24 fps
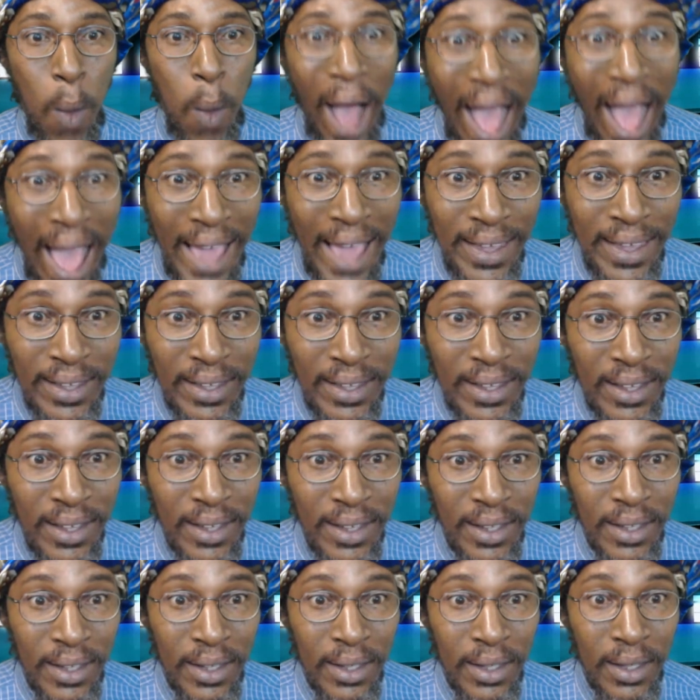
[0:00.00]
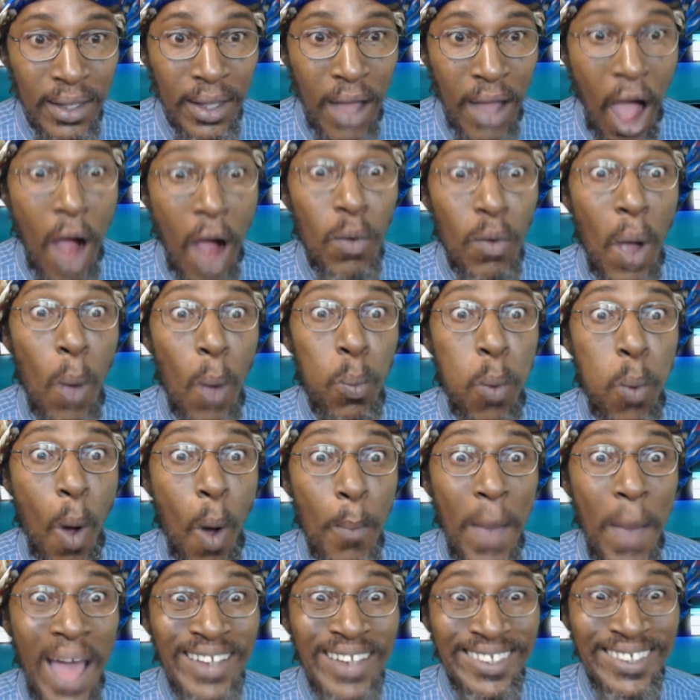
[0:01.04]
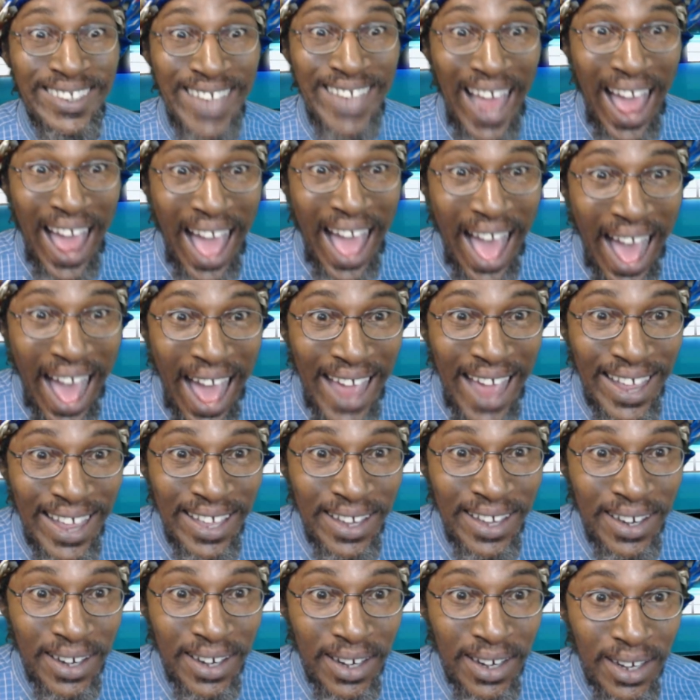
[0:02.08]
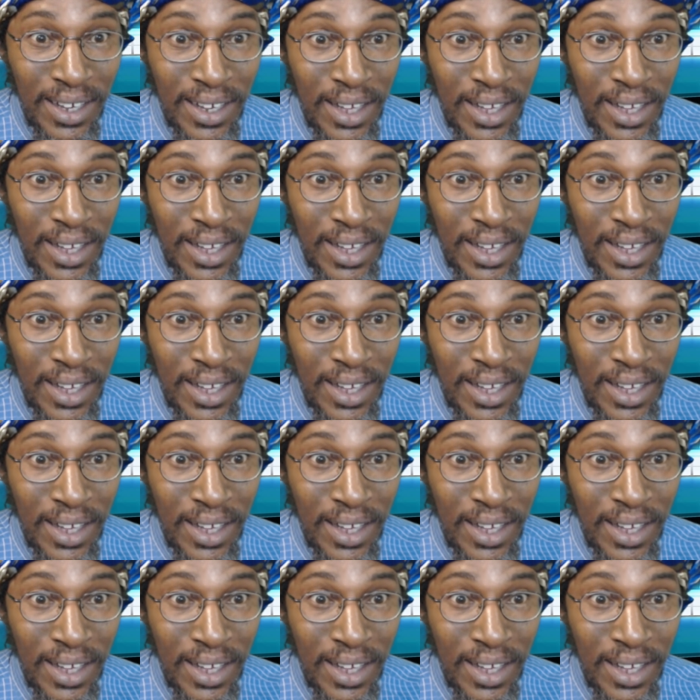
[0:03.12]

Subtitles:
why, or a woman's eye,